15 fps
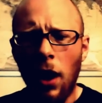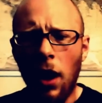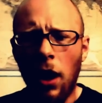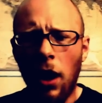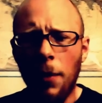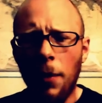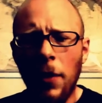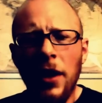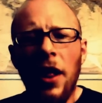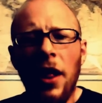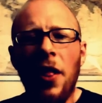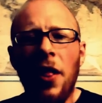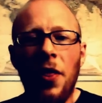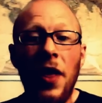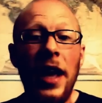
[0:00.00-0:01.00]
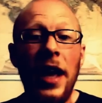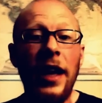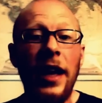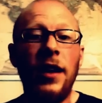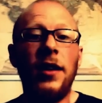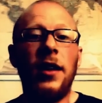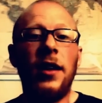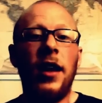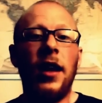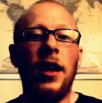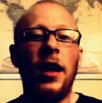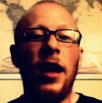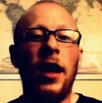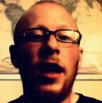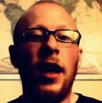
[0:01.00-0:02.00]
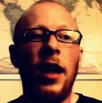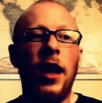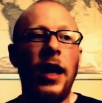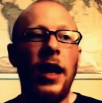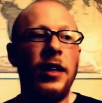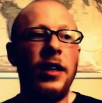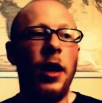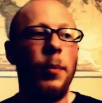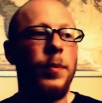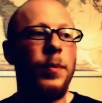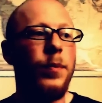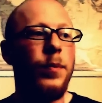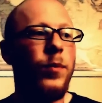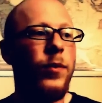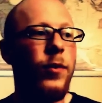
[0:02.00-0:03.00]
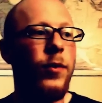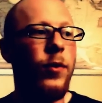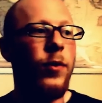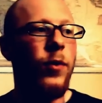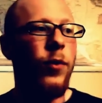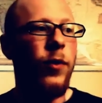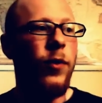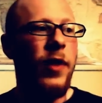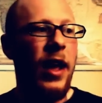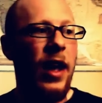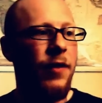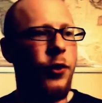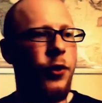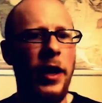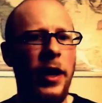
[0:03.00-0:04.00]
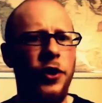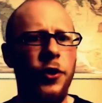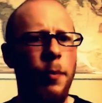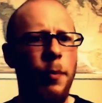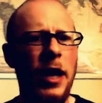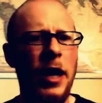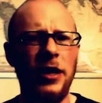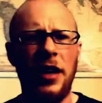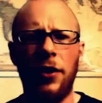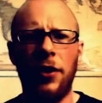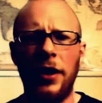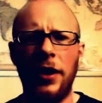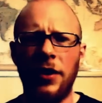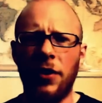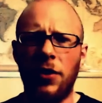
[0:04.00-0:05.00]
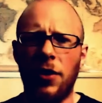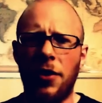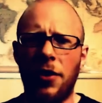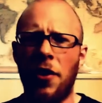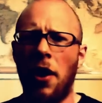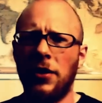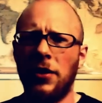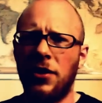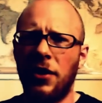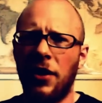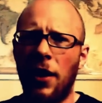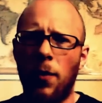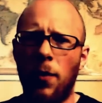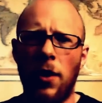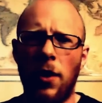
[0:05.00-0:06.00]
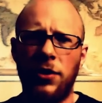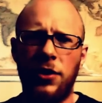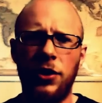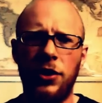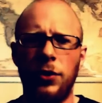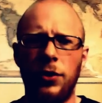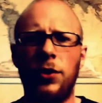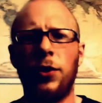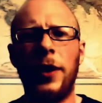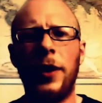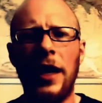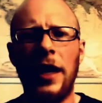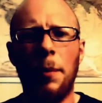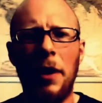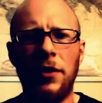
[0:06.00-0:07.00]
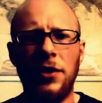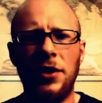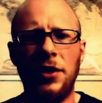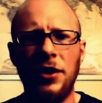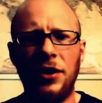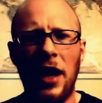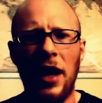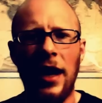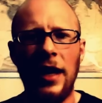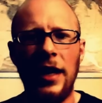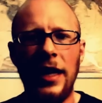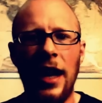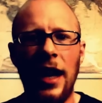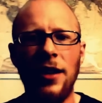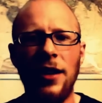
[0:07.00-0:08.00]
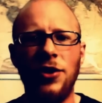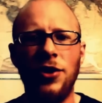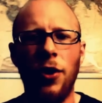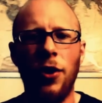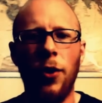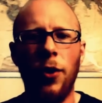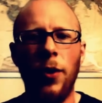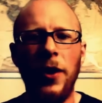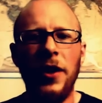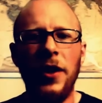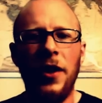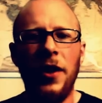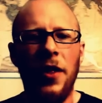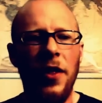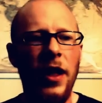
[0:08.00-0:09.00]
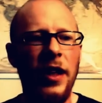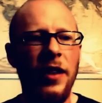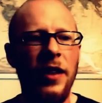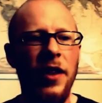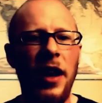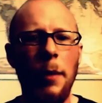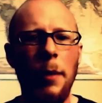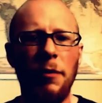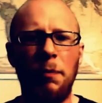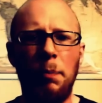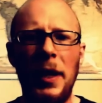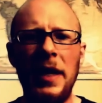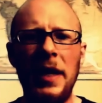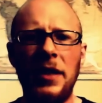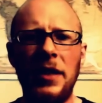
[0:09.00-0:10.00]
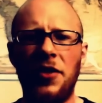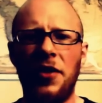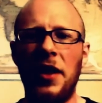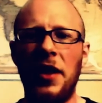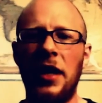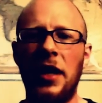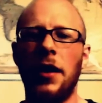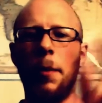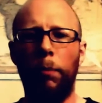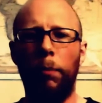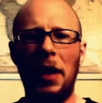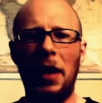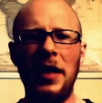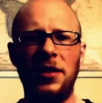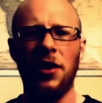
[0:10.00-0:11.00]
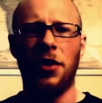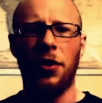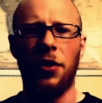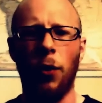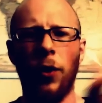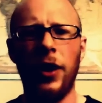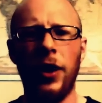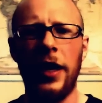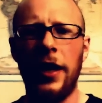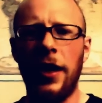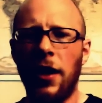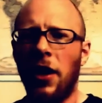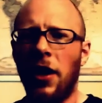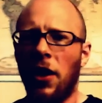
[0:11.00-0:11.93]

Um, they end up they have great humanitarian thoughts and they want to create a better society and so in the name of peace the peace authority